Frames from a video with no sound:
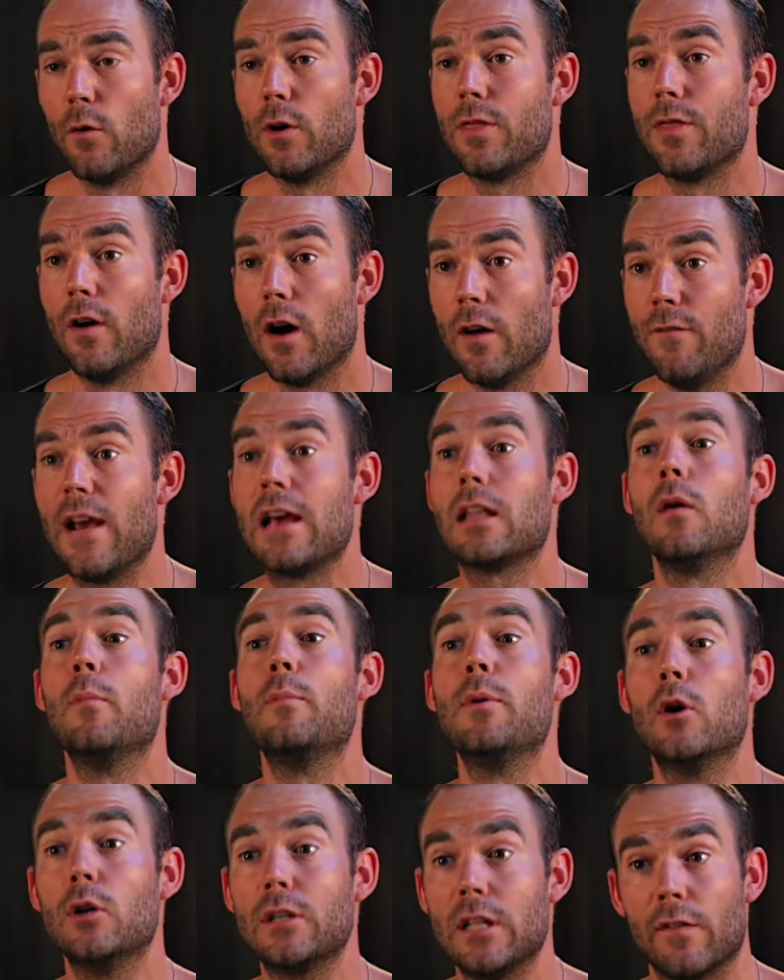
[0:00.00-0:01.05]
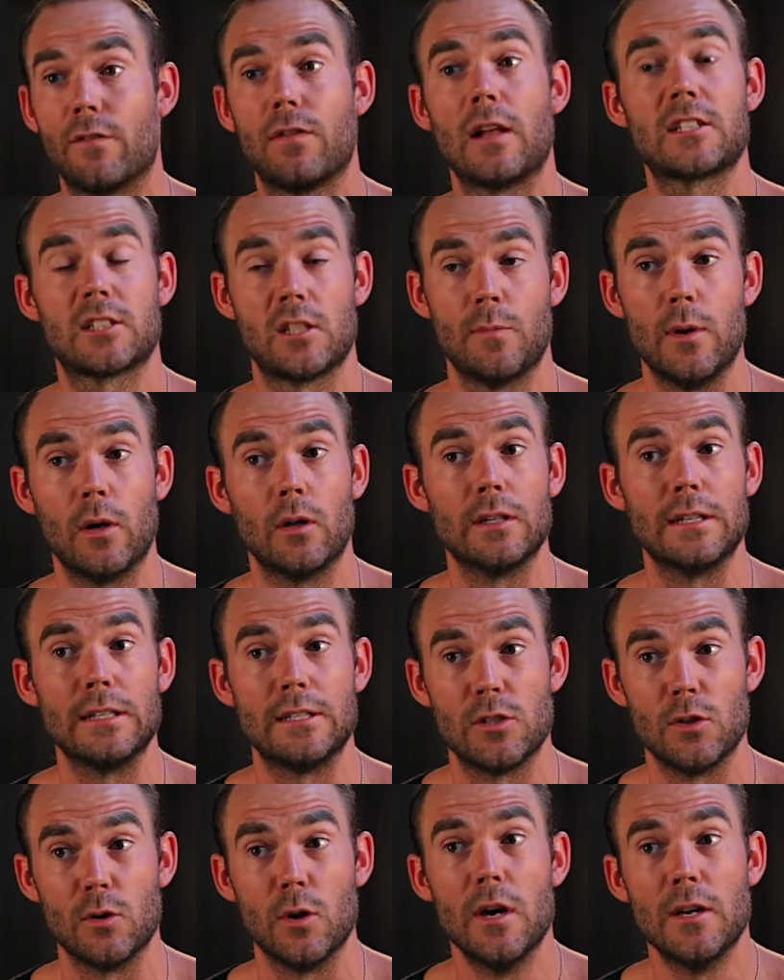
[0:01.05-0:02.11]
with the availability and the flexibility
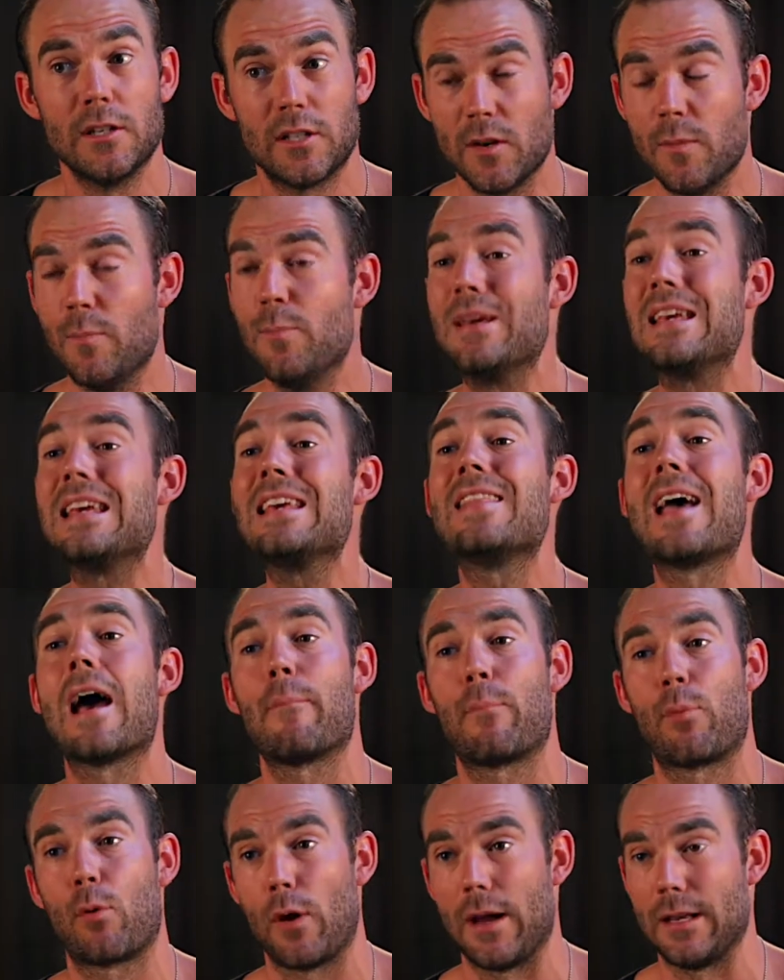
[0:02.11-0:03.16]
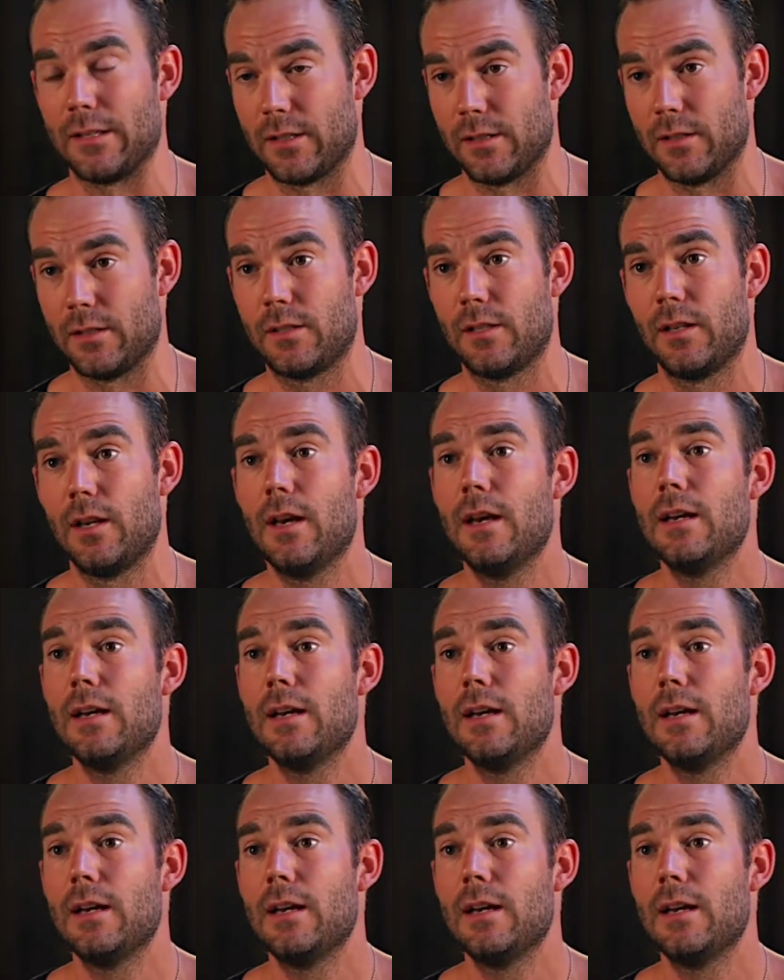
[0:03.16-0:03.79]
to, to be that present,